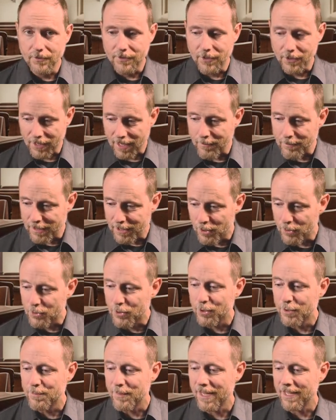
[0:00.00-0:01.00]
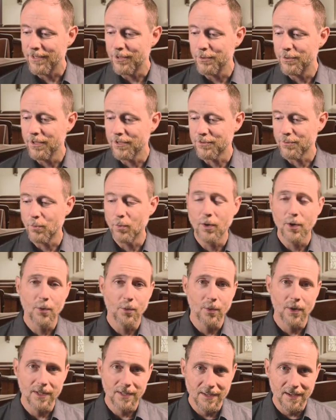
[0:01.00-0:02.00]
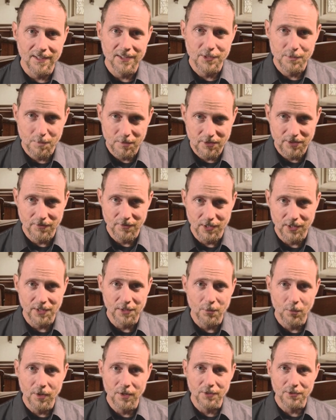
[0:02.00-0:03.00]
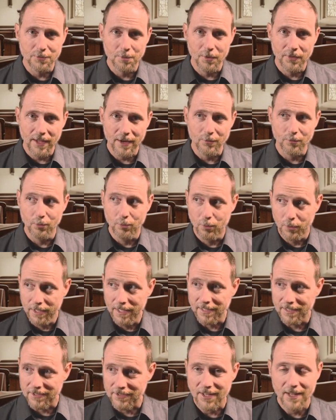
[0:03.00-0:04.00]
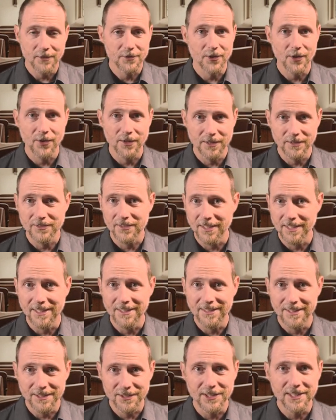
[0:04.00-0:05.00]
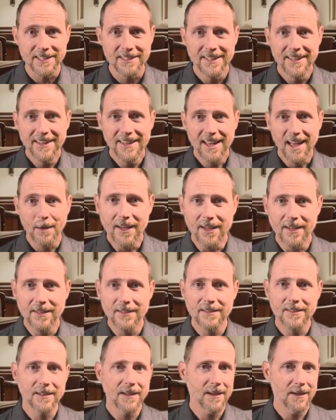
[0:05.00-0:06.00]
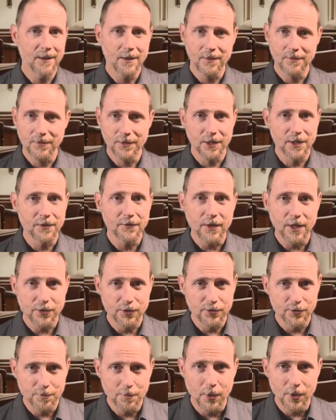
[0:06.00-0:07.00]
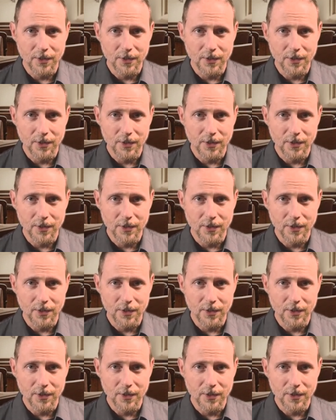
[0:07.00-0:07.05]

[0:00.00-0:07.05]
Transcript: there can be no good man who doesn't will what God specifically wills. Well, that really sounds Augustinian, doesn't it? In uh, the Confessions,